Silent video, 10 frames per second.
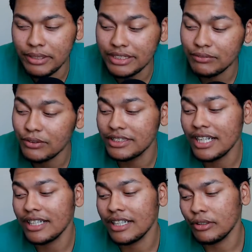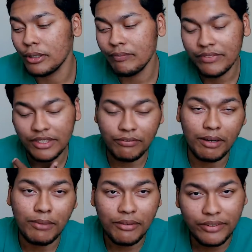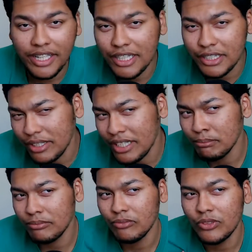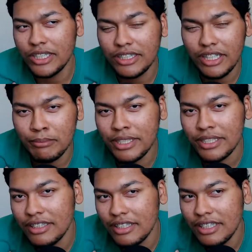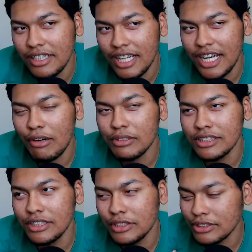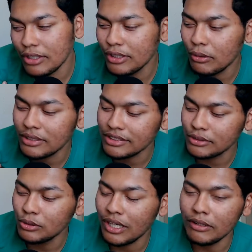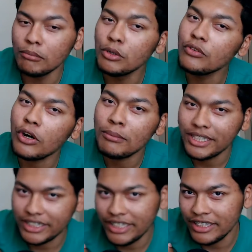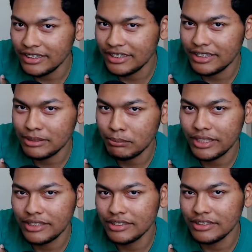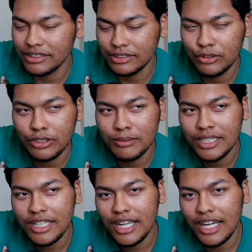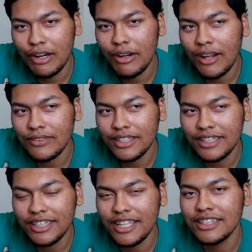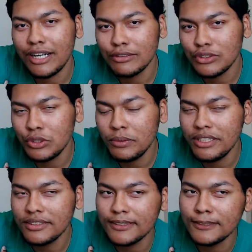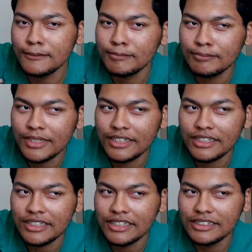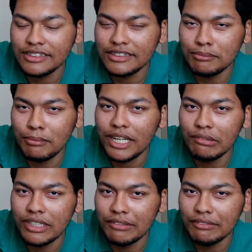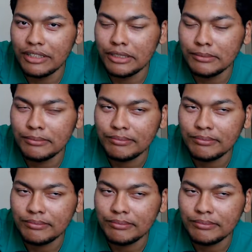Because for a second, I thought my financial aid wouldn't come in, and I would start going to school. I would move all my shit into this place, into this dorm, and I would have to get kicked out 2 weeks in because the money would never come.